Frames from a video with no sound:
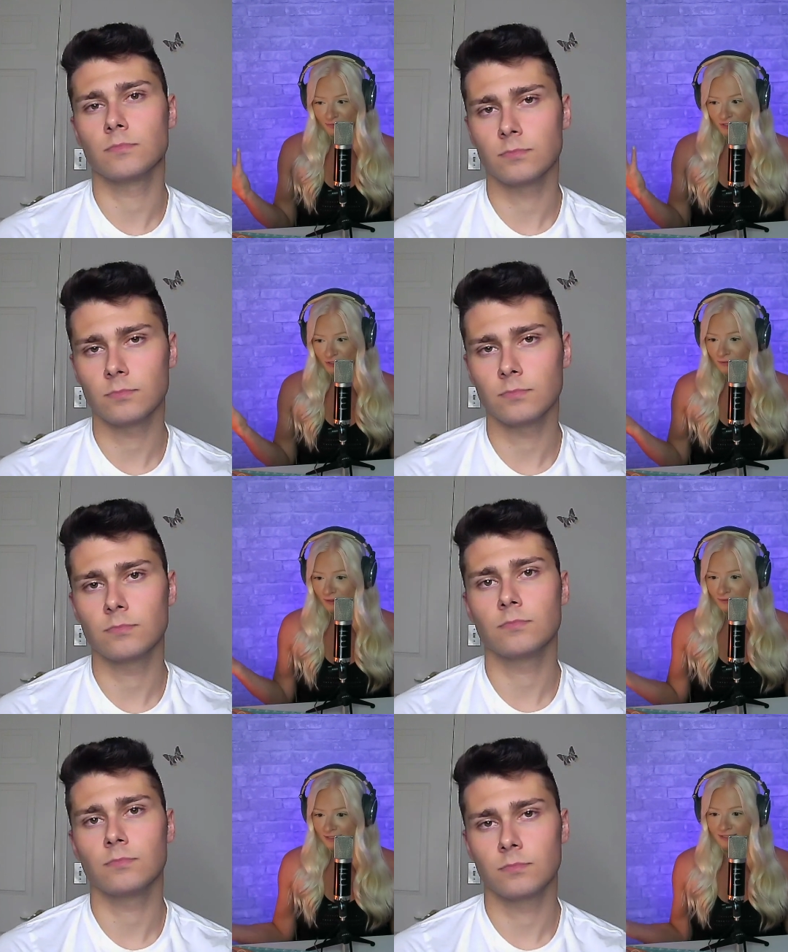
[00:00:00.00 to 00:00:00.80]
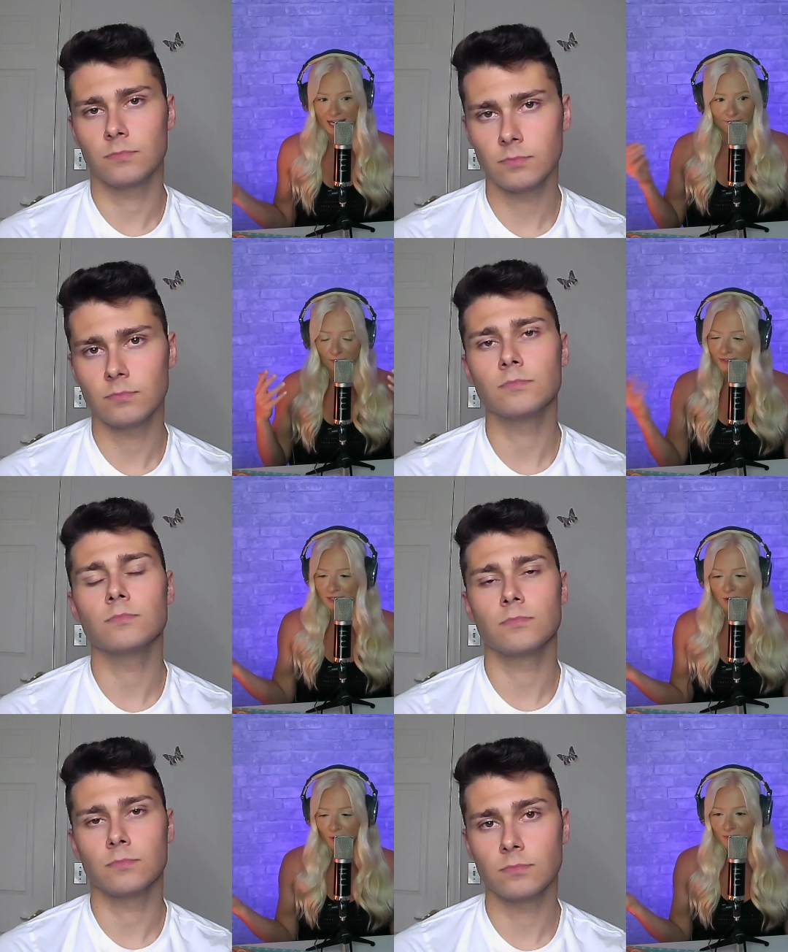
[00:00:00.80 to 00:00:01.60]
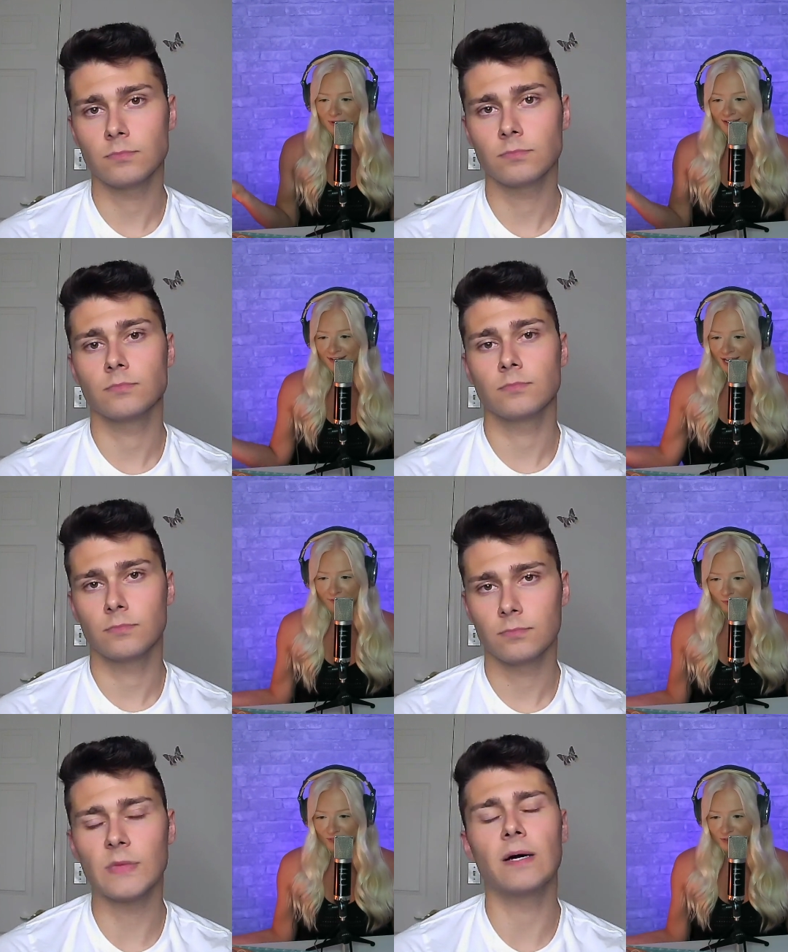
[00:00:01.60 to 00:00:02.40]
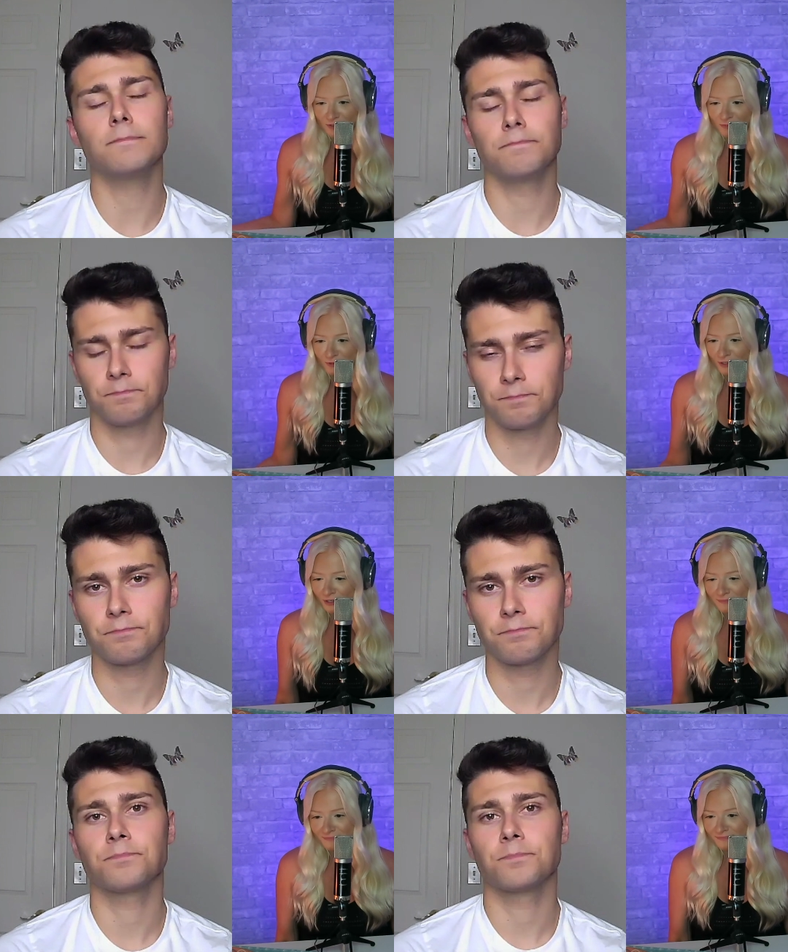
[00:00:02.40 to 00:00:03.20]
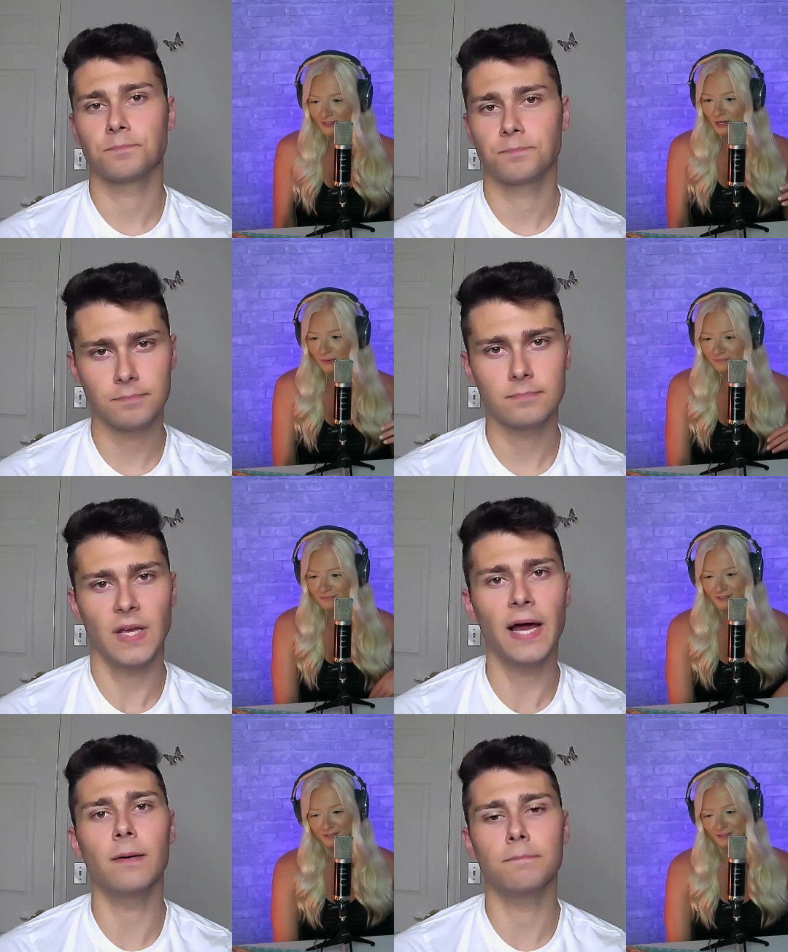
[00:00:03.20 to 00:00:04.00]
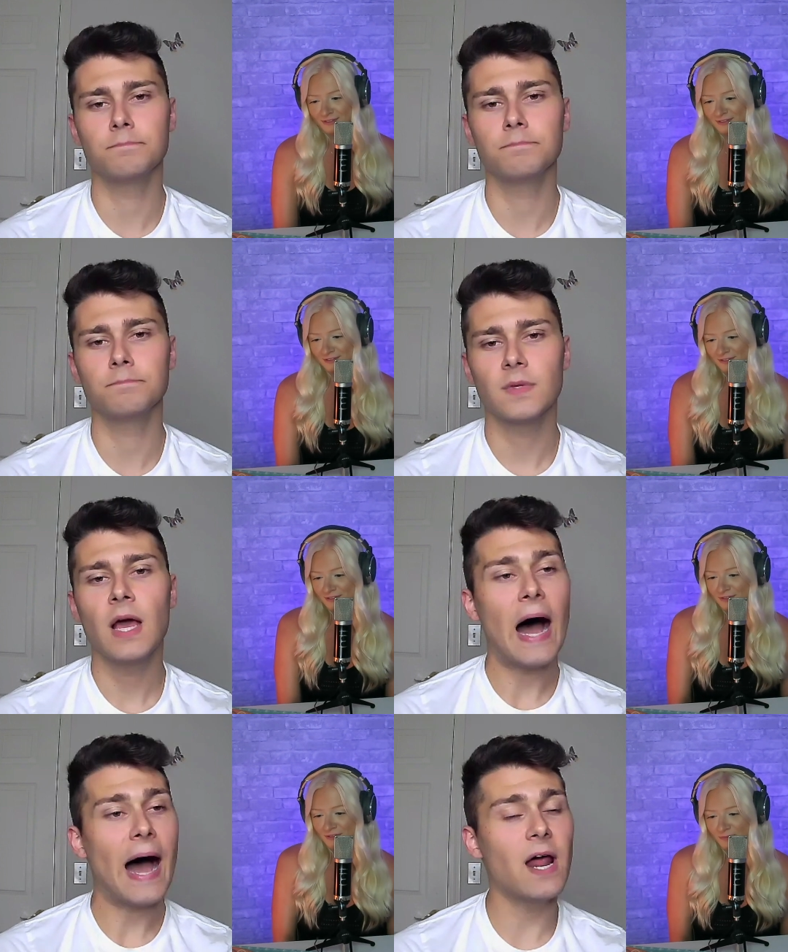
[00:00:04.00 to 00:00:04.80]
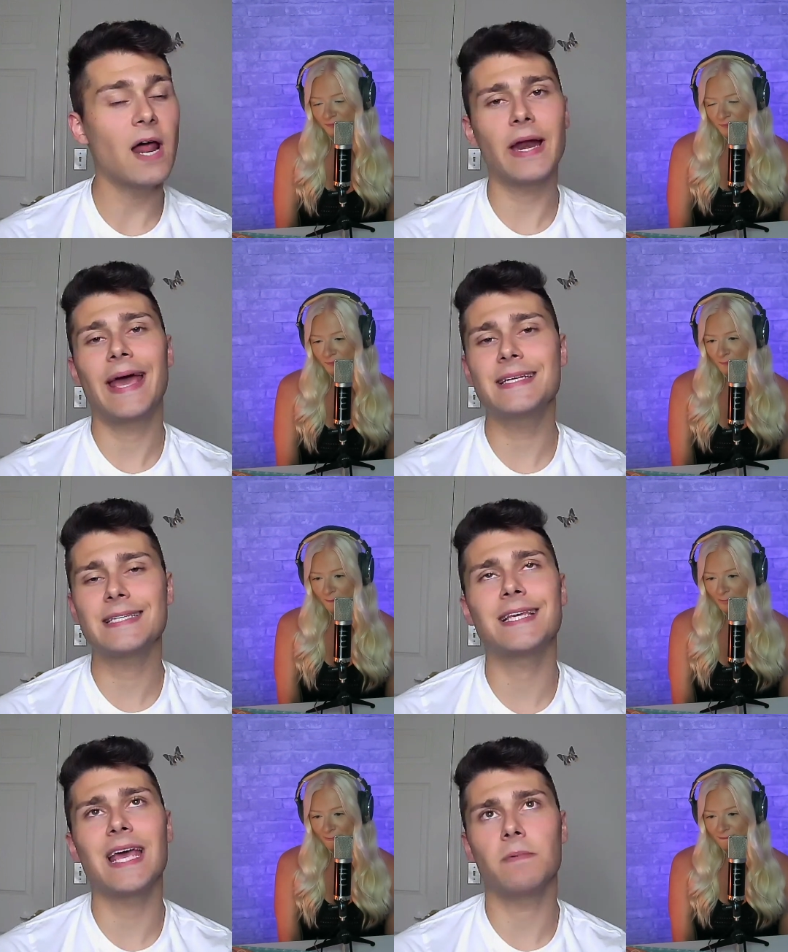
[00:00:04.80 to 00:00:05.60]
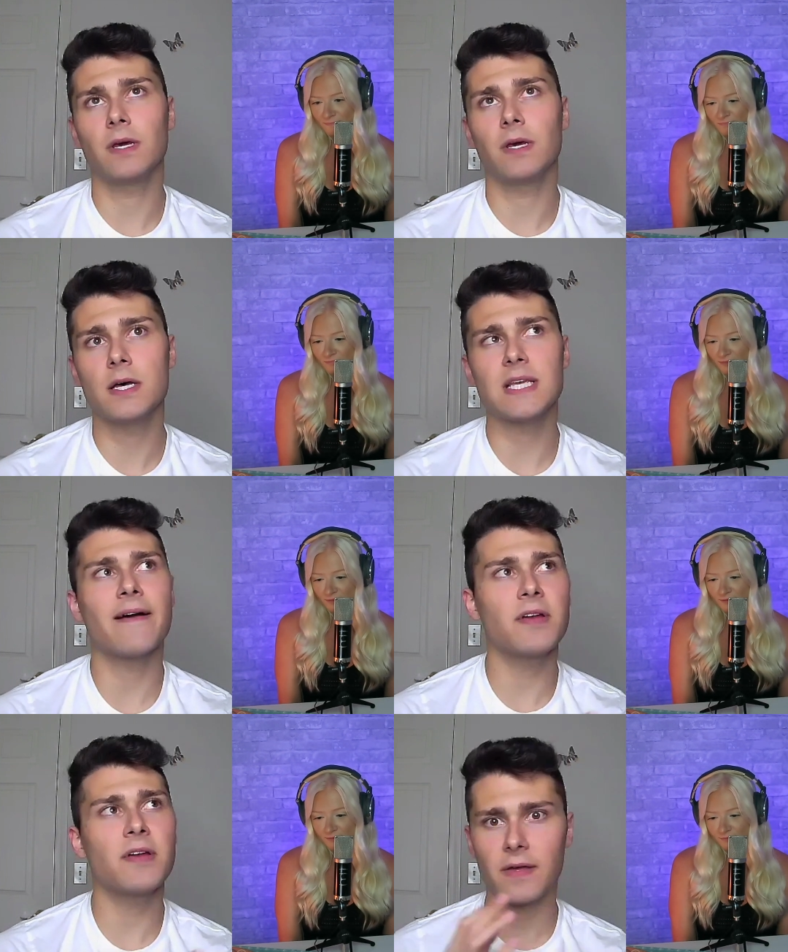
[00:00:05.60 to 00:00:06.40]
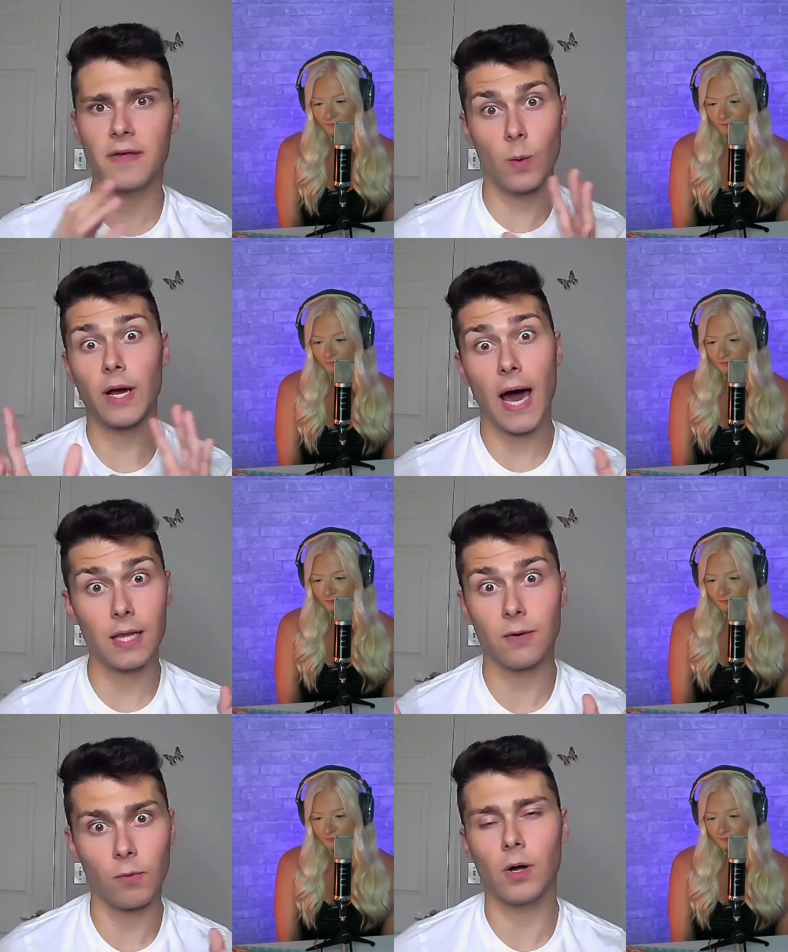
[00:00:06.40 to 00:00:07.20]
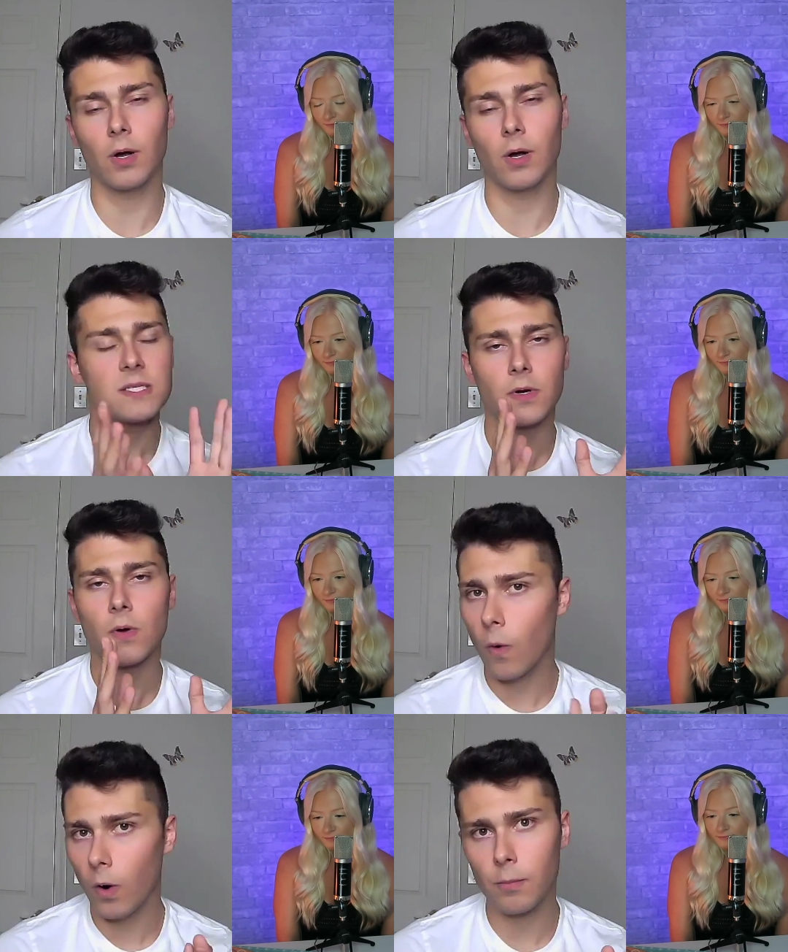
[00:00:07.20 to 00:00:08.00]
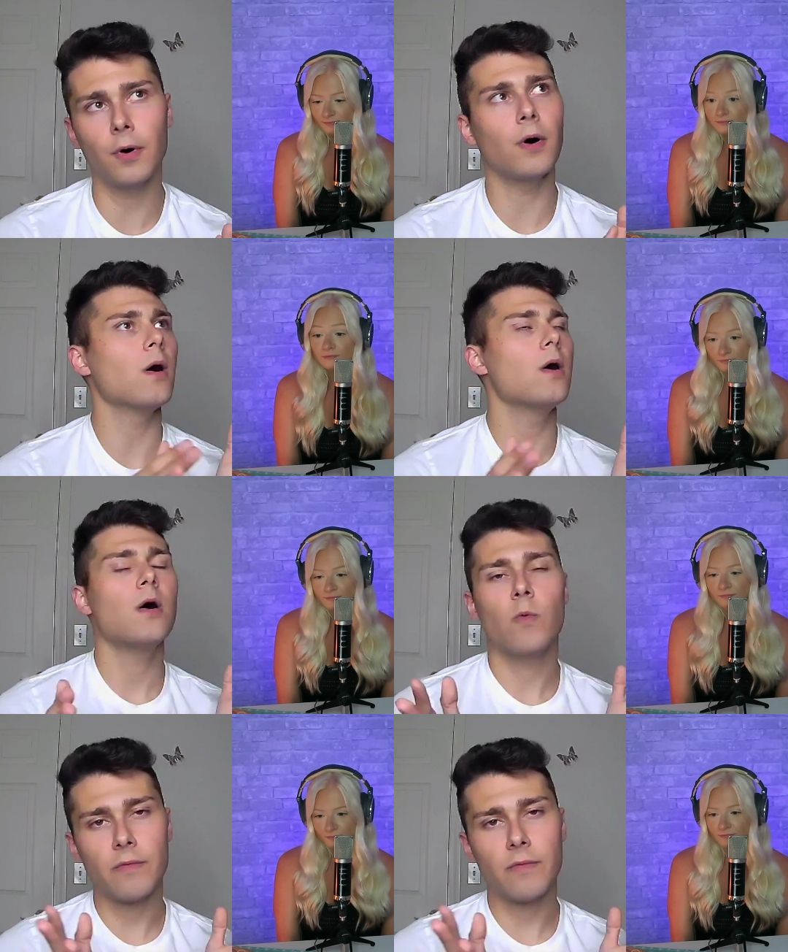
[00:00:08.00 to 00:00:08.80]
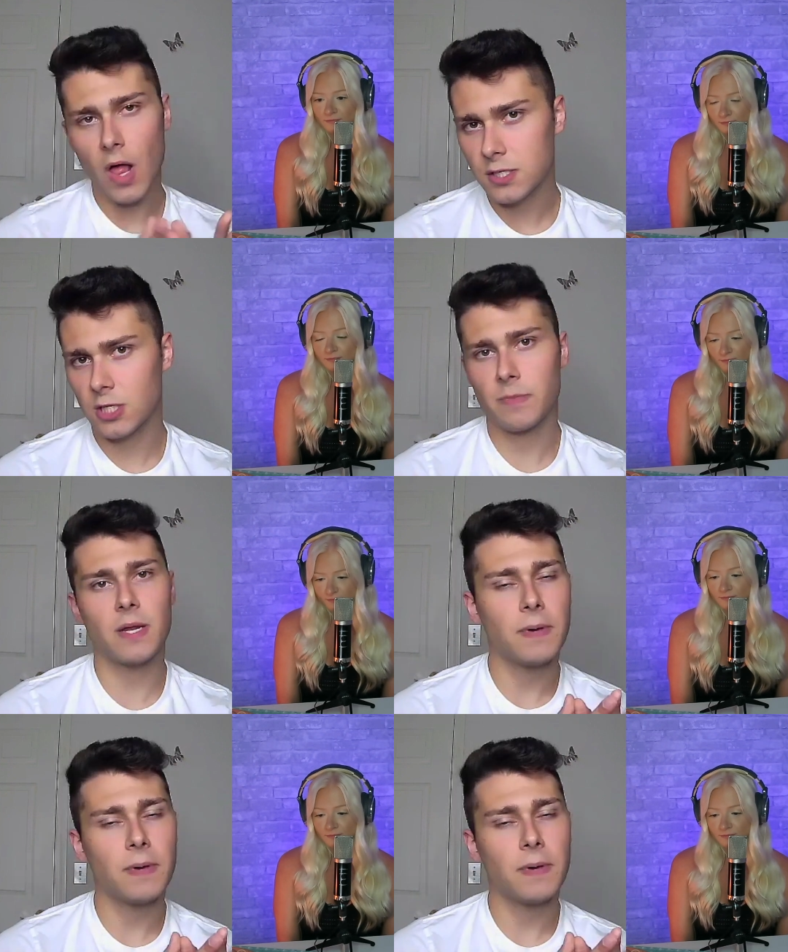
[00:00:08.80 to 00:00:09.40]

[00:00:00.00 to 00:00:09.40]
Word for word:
Speaker 1: to do it, because everyone's at home, everyone's on their computer, you know.
Speaker 2: I know, and I hate to say it, because everything that's going on in the world has been horrible. We've lost so many